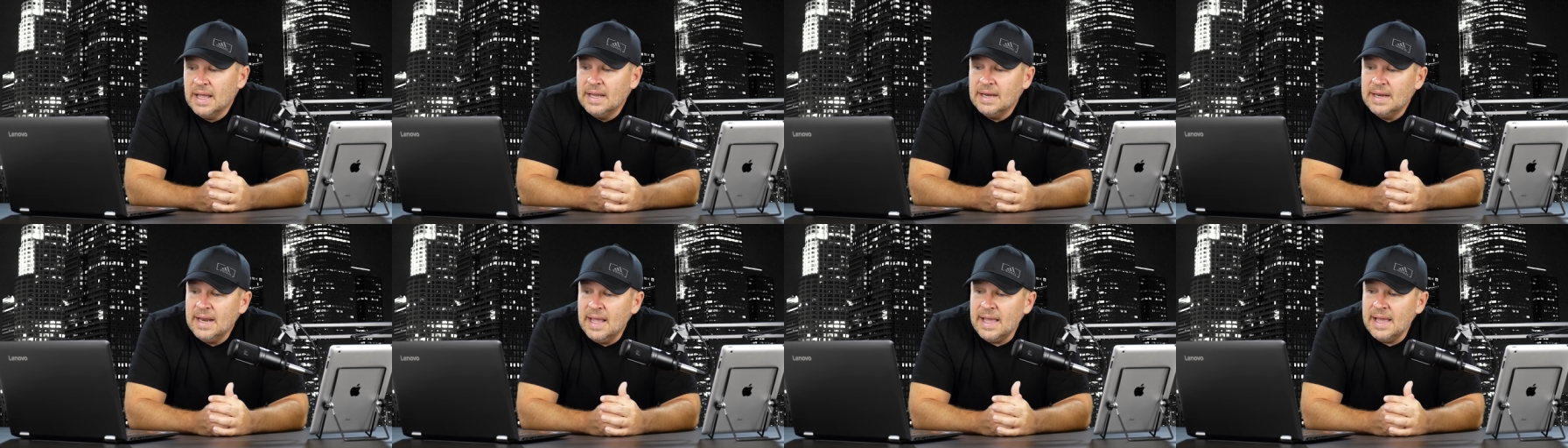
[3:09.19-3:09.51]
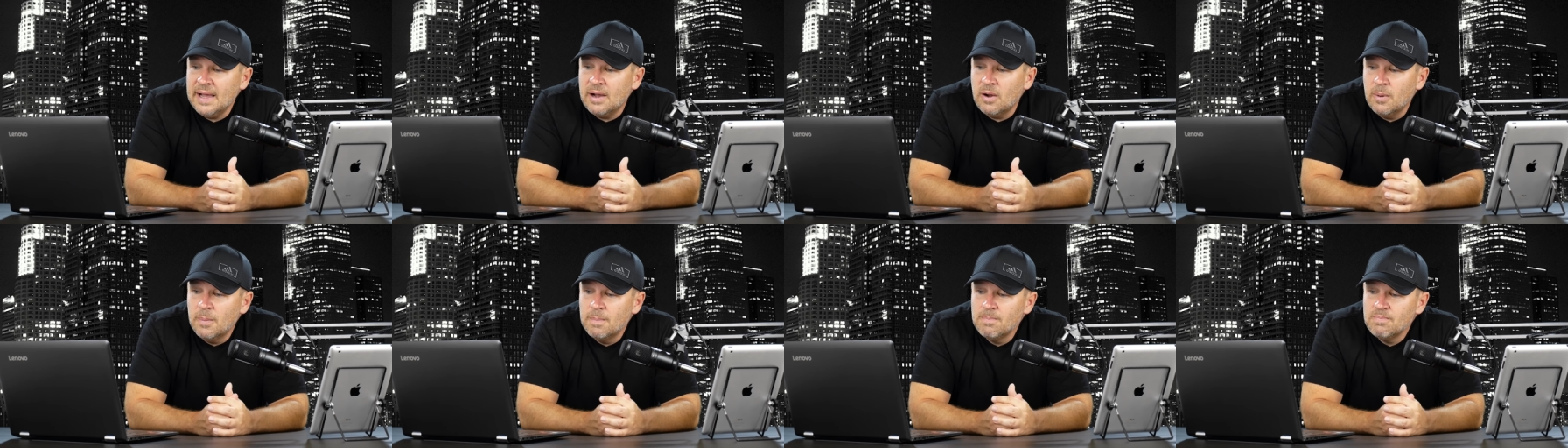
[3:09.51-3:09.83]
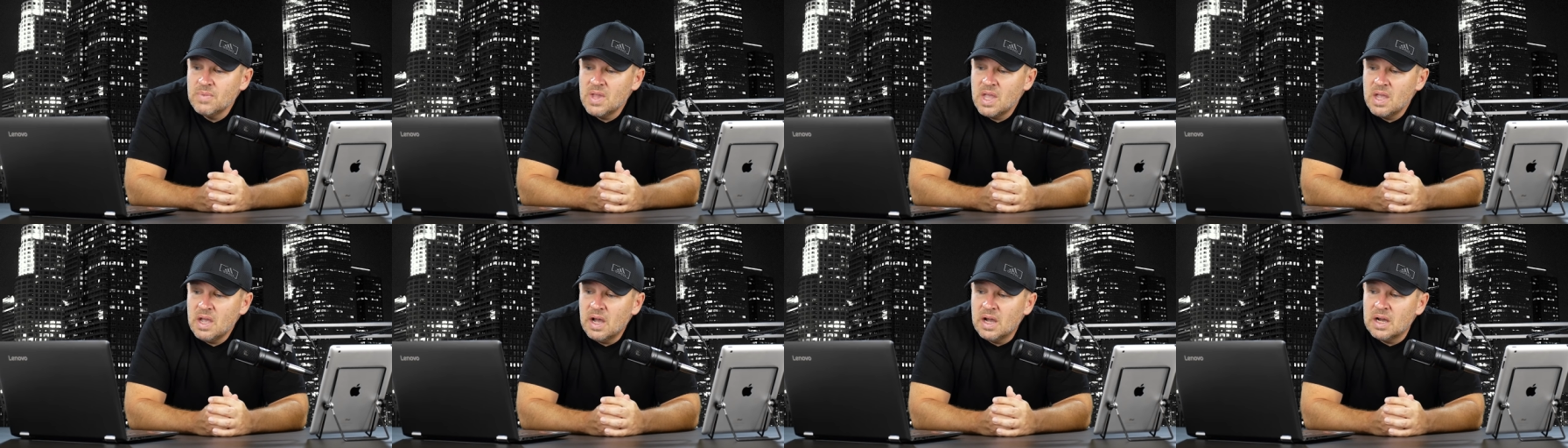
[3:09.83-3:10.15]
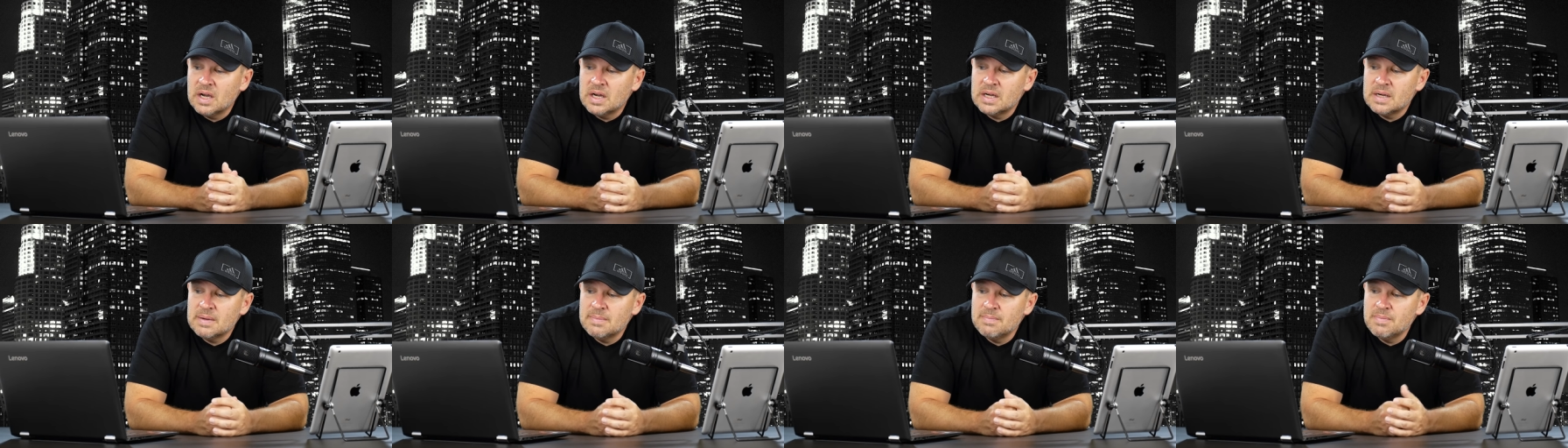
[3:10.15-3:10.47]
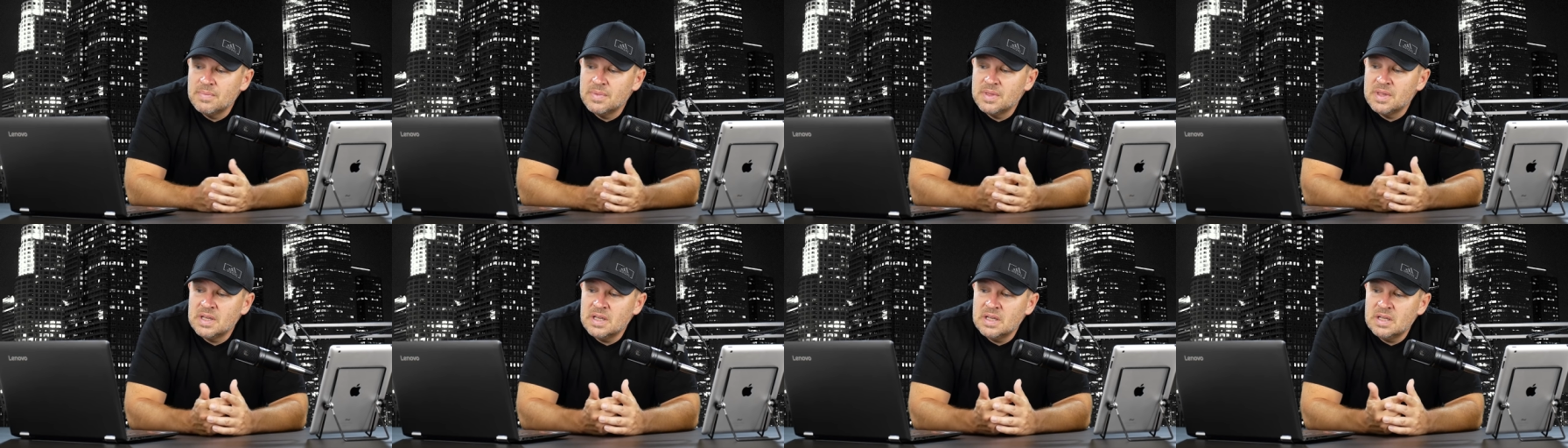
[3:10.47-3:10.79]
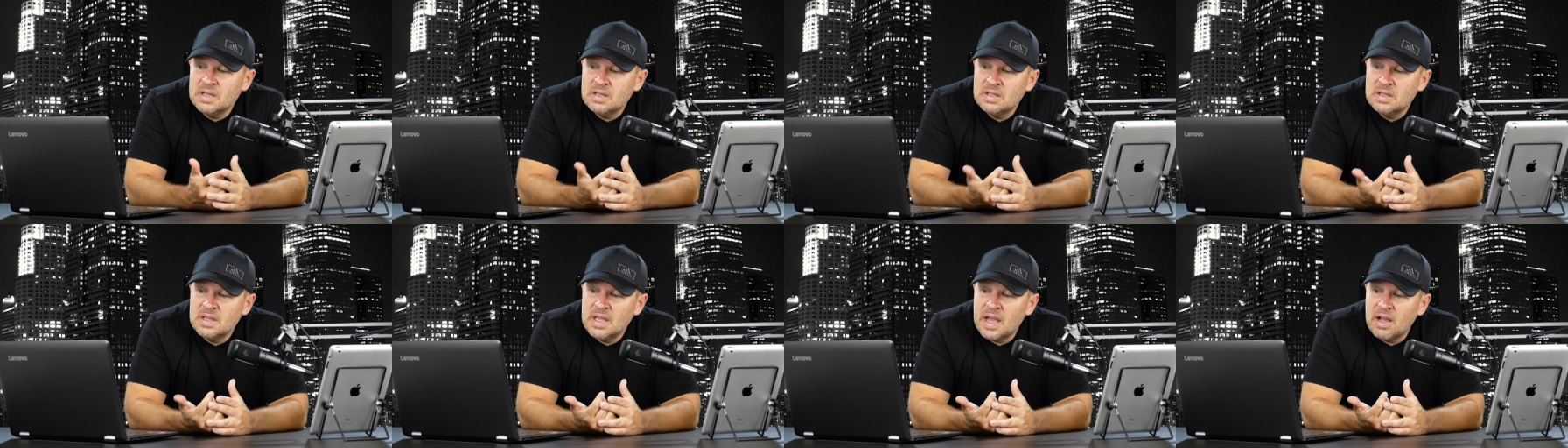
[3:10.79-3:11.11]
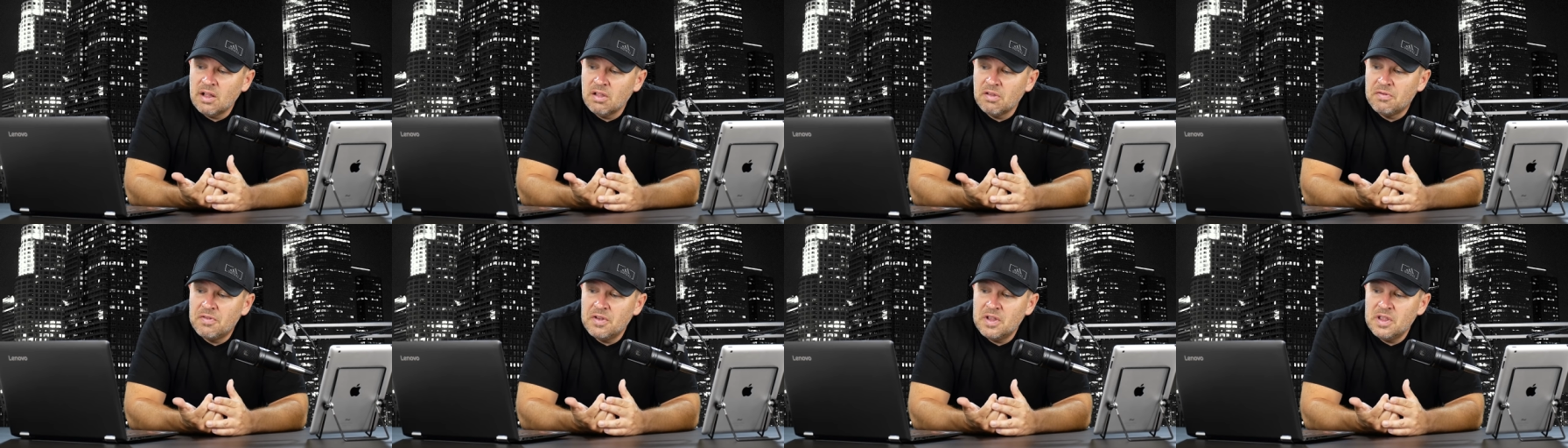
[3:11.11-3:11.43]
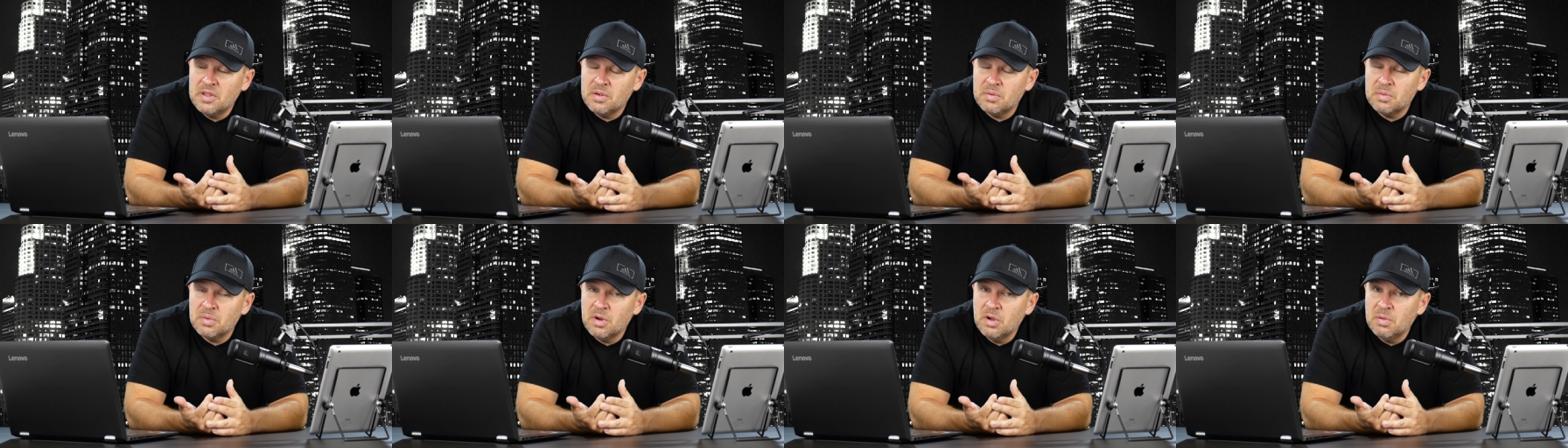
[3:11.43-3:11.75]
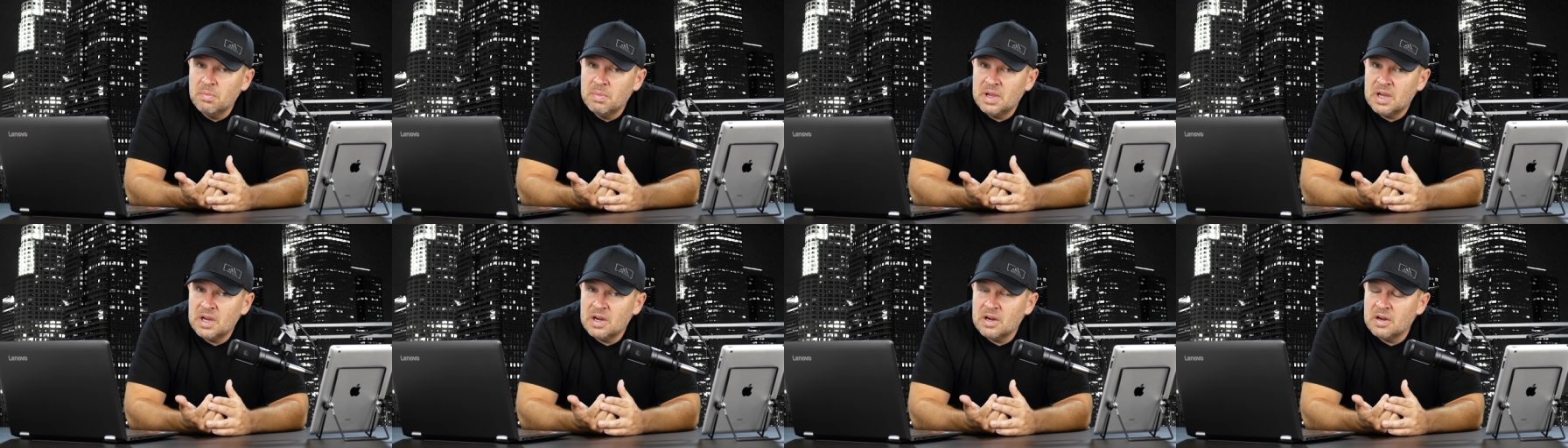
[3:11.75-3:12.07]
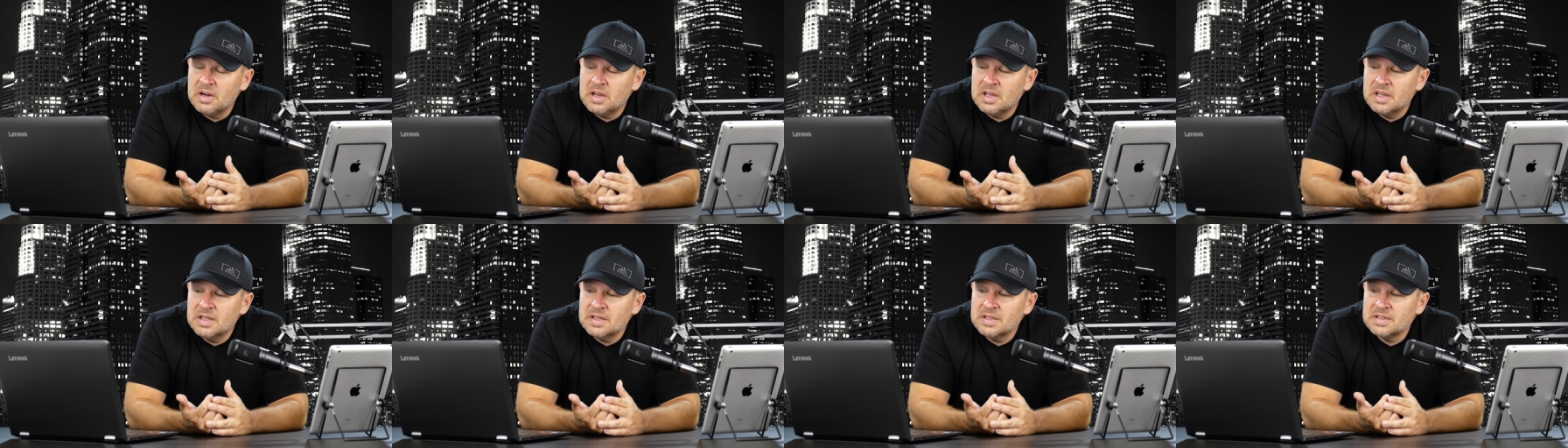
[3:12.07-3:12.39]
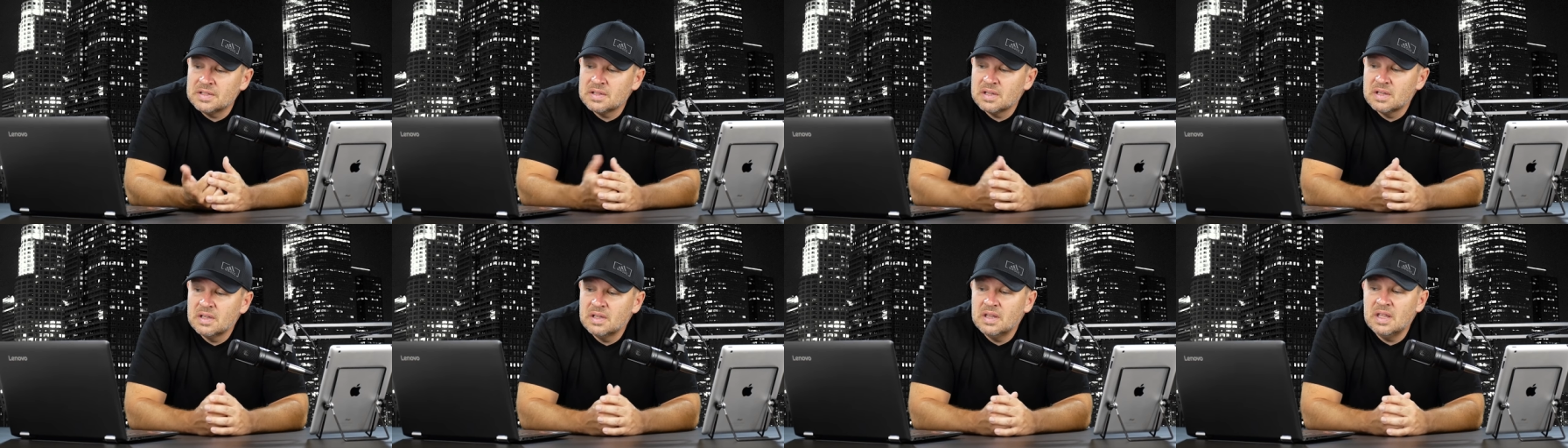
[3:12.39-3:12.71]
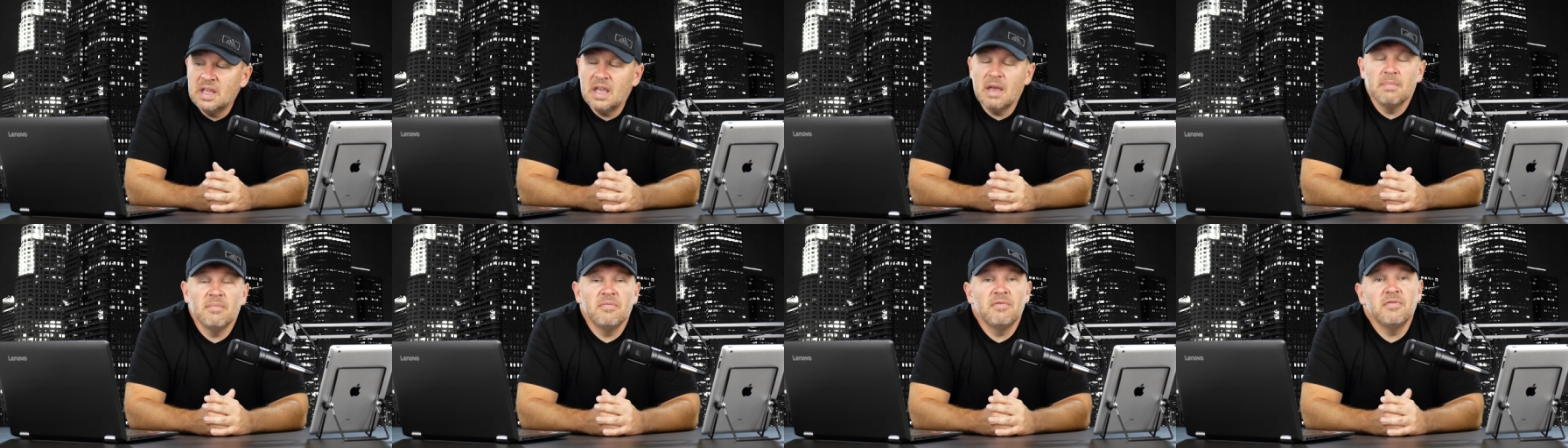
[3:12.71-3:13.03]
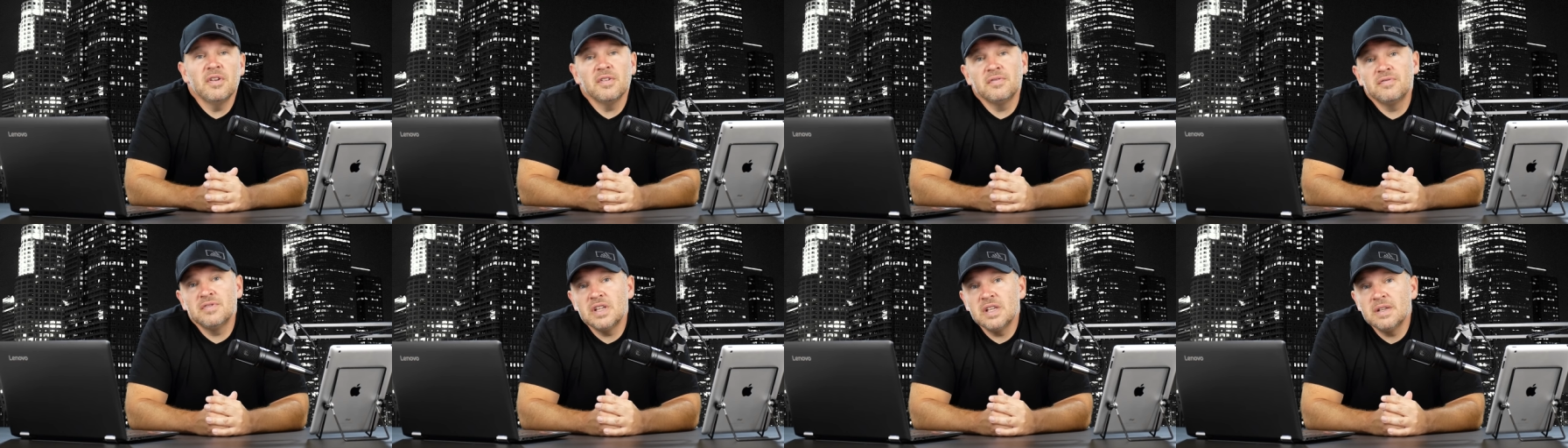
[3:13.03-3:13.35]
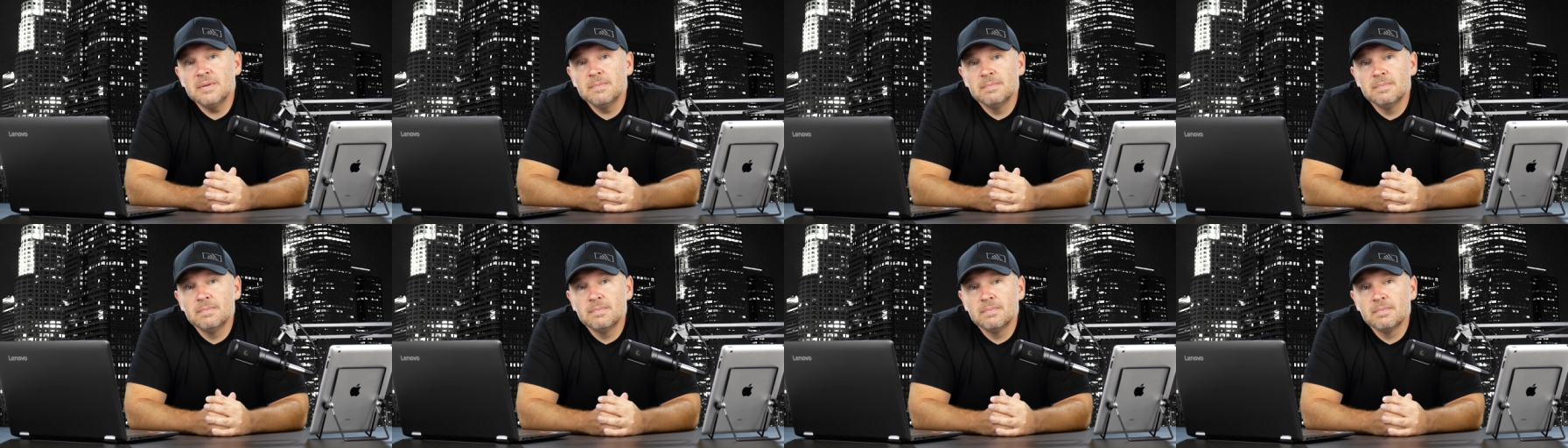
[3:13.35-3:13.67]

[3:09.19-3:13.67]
Now, um, the the elephant in the room here is the M50